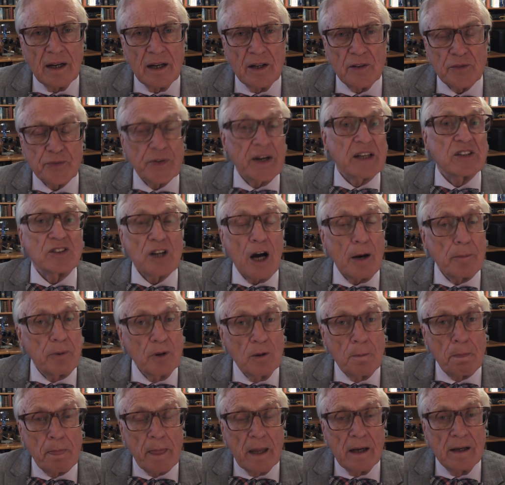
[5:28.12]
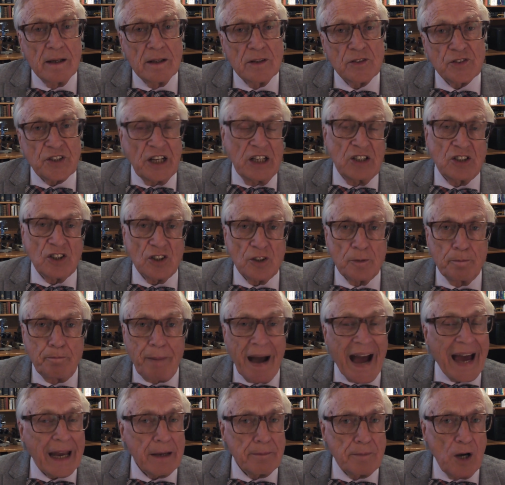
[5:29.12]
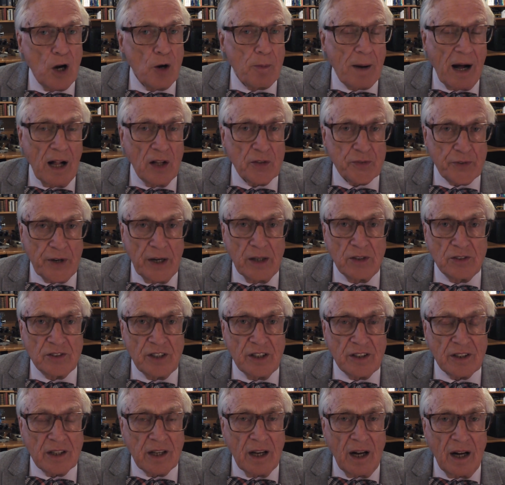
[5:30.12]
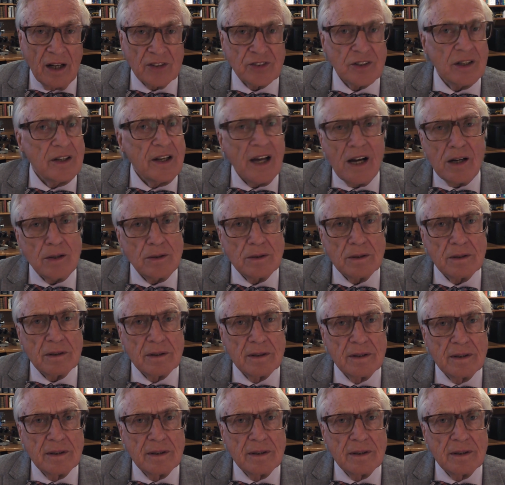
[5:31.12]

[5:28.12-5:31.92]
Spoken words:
For example, teachers ban mobile phones in class. No.